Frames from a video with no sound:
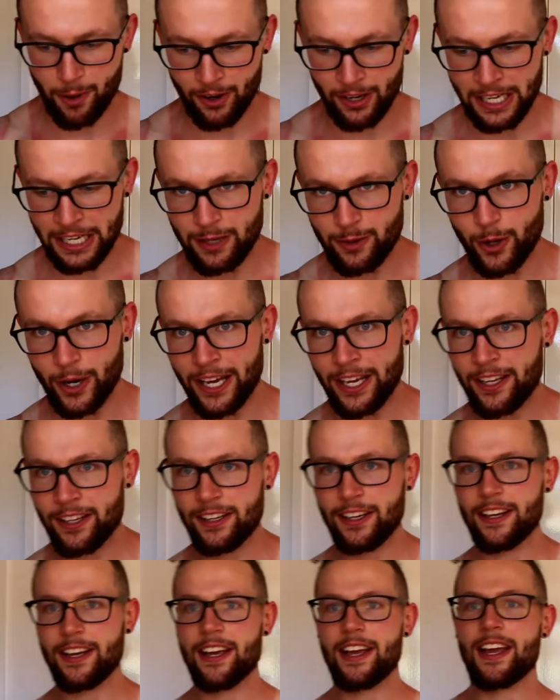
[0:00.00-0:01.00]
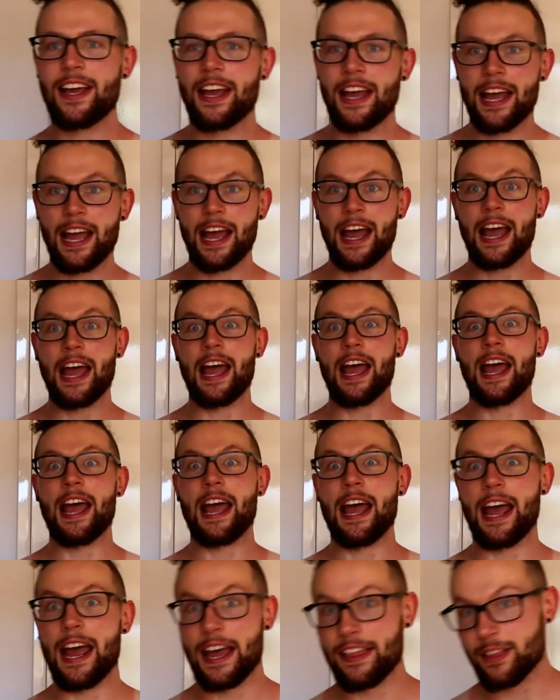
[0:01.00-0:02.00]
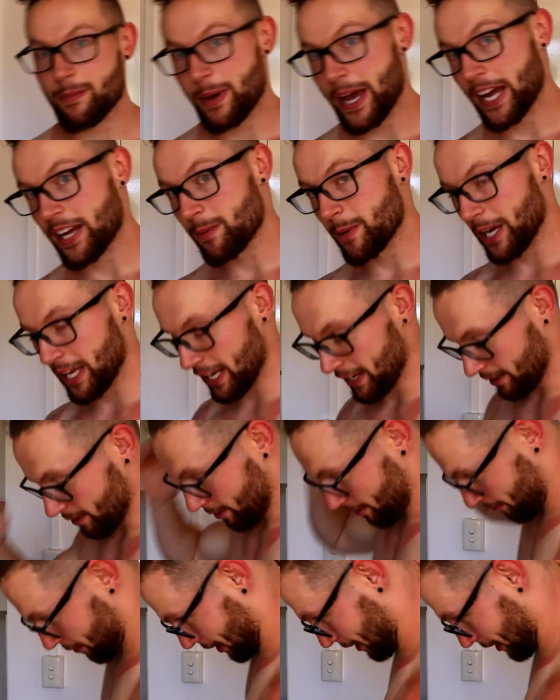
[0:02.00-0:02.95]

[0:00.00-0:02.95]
on anyway. And the back of my head got